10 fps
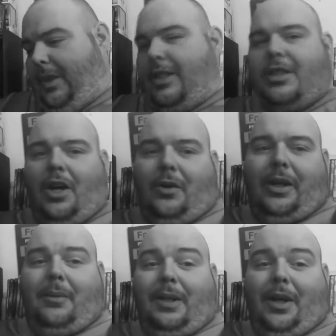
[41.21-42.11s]
So,
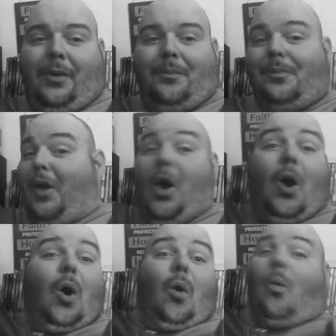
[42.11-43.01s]
here we go.
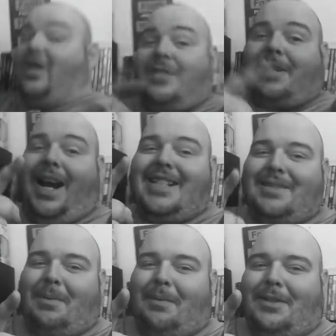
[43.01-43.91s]
What's up, guys?
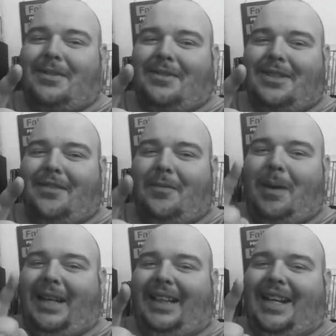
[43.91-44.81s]
It's BigBear77
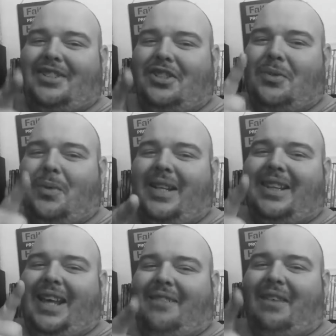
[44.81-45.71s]
back at you
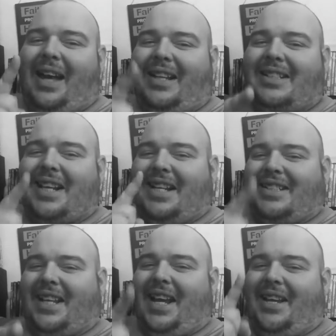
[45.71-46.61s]
with a
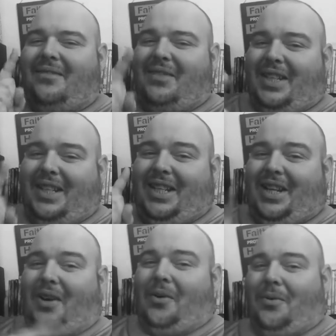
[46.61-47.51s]
Valentine's Day
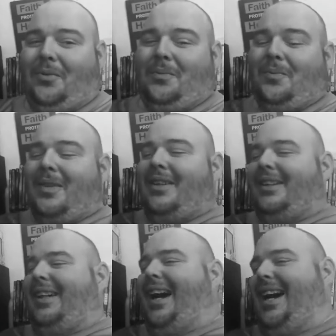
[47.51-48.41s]
video.
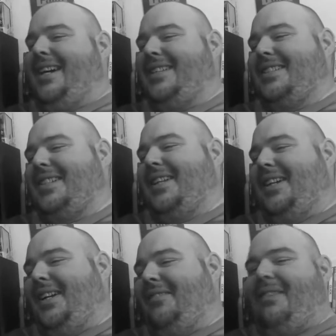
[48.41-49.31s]
Guys,
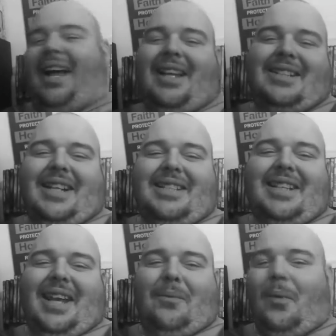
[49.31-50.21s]
Valentine's
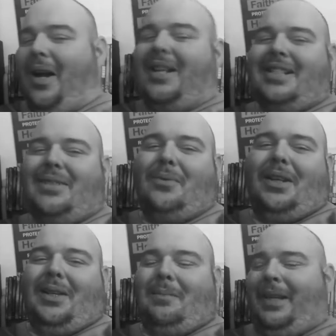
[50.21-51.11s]
Day, what does it
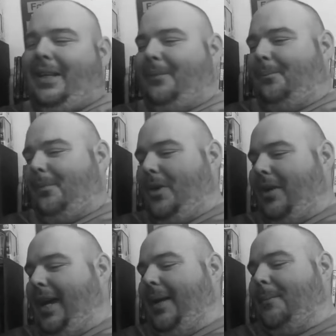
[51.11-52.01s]
really mean?
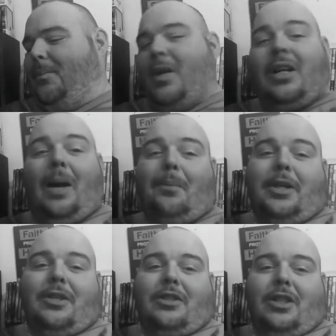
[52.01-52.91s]
Okay, a couple
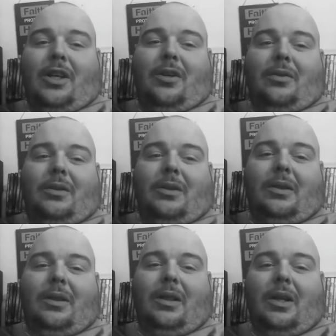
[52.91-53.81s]
years ago,
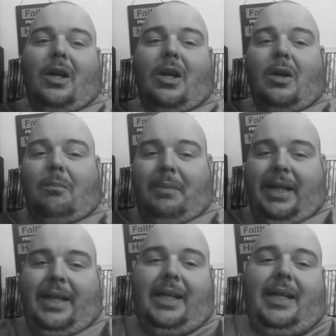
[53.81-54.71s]

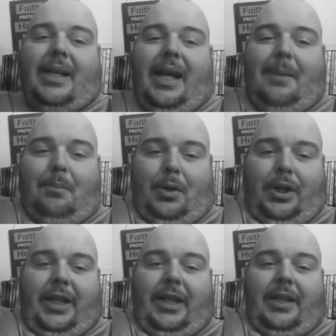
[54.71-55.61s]
me and
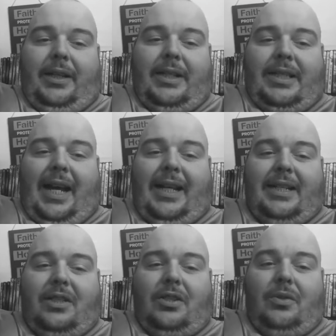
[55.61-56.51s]
Bergie
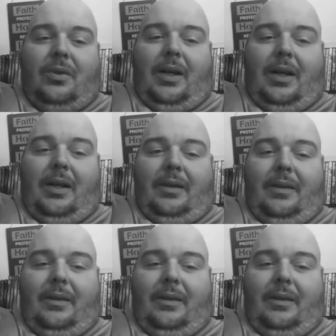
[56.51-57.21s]
decided to